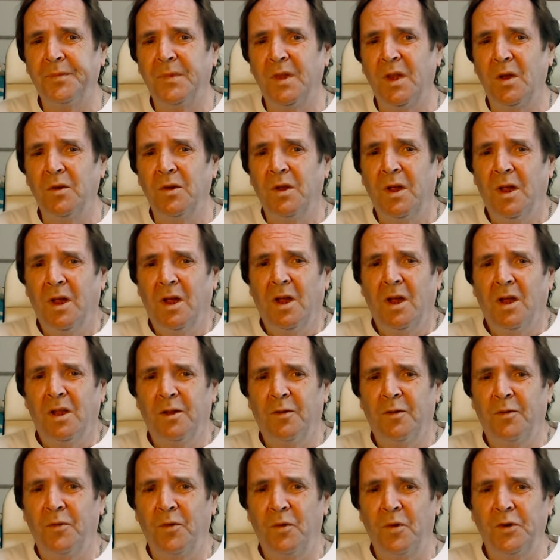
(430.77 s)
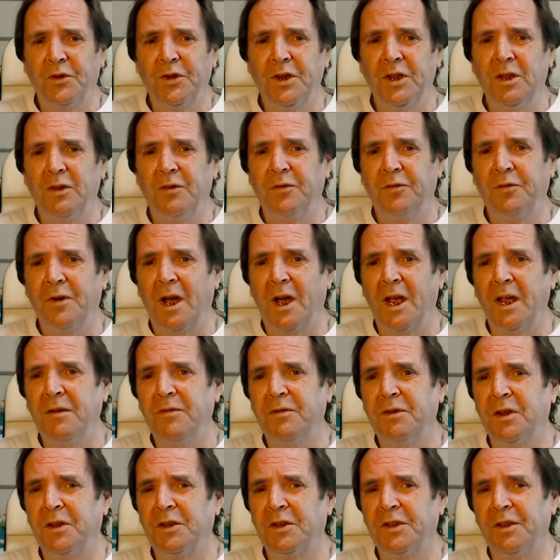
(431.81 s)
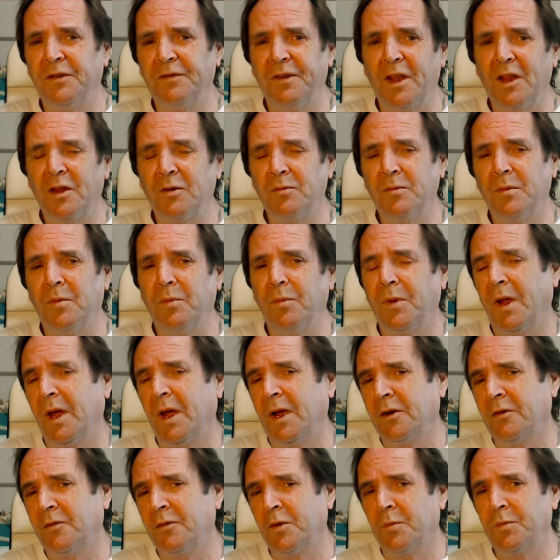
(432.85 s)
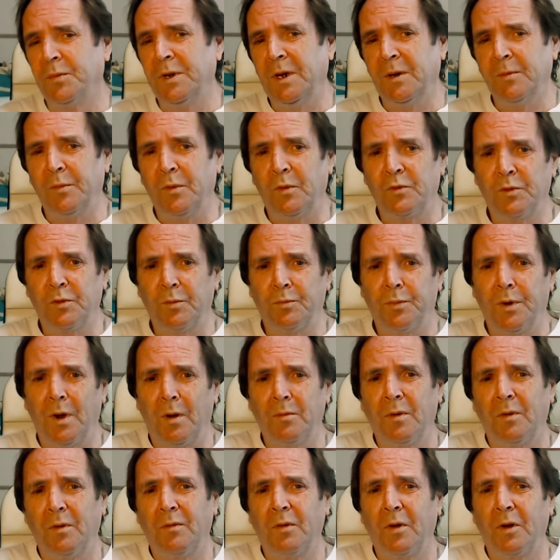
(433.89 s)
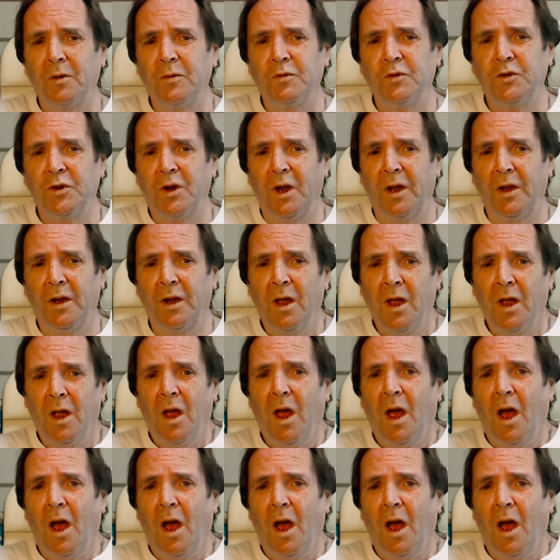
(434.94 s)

Now, the 14th five-year development plan of the People's Republic of China